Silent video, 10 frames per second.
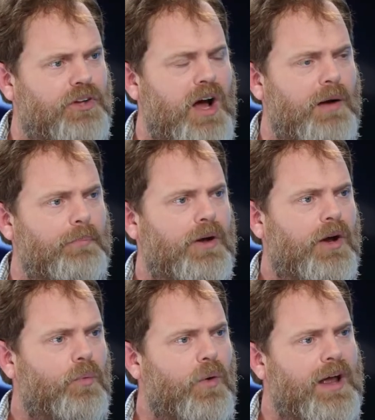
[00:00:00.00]
Tom,
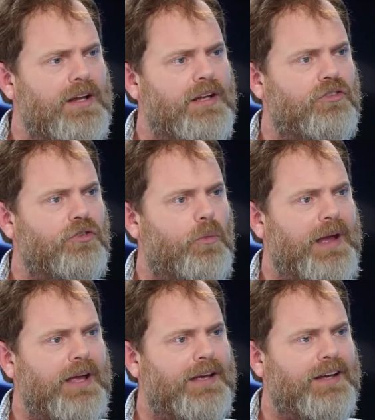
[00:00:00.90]
writing into Soul
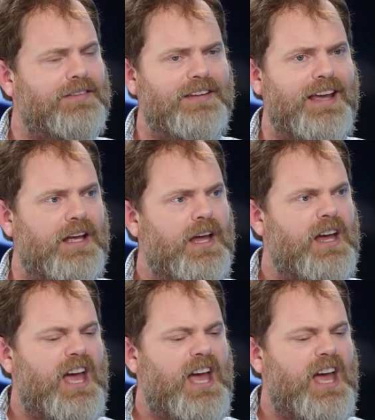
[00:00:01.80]
Pancake and saying,